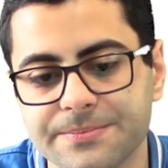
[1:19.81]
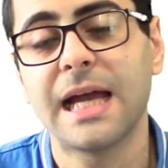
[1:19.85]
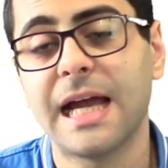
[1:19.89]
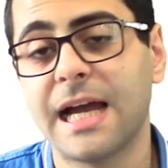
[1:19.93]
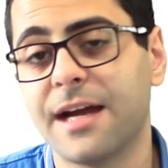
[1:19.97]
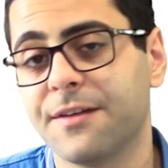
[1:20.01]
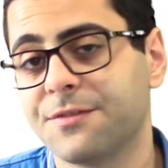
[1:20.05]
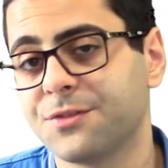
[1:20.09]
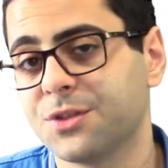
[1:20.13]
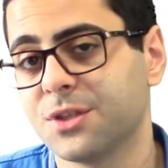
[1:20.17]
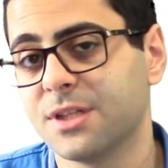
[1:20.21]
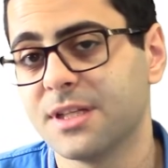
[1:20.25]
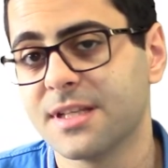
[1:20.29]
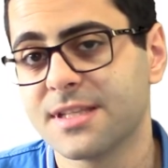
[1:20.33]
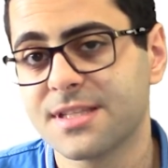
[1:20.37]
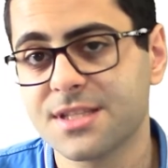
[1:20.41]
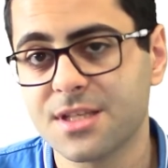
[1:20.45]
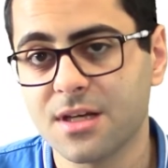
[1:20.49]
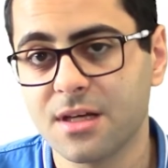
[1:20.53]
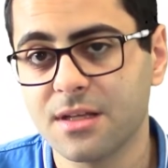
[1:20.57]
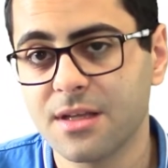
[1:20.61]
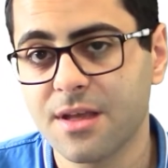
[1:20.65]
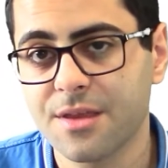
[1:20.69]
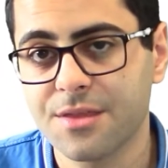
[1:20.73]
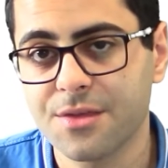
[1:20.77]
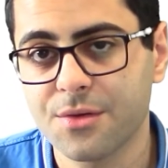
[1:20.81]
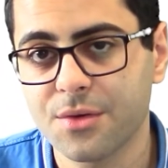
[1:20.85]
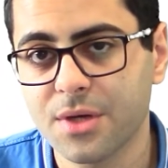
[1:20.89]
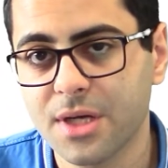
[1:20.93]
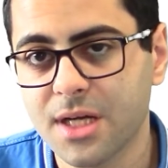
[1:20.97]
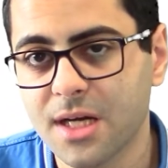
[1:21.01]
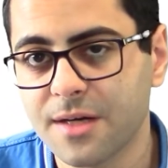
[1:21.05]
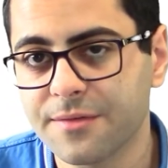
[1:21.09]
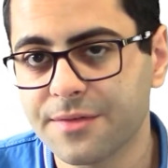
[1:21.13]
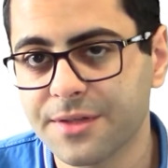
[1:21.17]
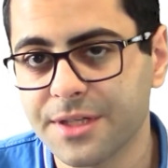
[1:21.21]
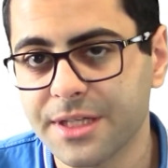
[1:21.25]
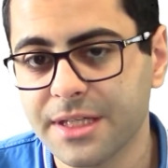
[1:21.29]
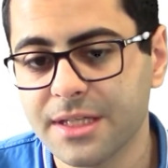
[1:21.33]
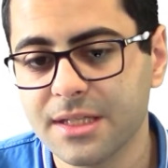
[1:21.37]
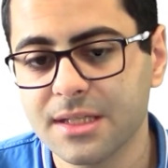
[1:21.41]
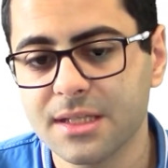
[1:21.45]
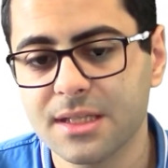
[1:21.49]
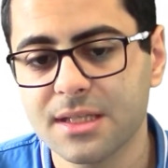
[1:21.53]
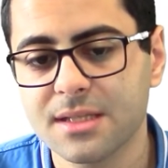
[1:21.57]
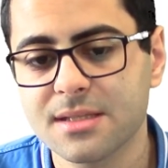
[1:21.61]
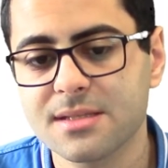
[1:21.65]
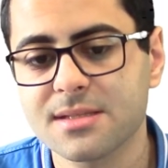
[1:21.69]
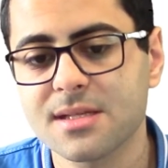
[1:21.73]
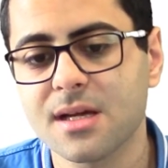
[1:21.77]
After installing the recovery,
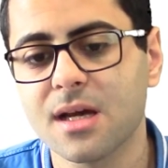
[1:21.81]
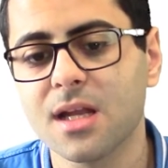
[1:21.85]
it's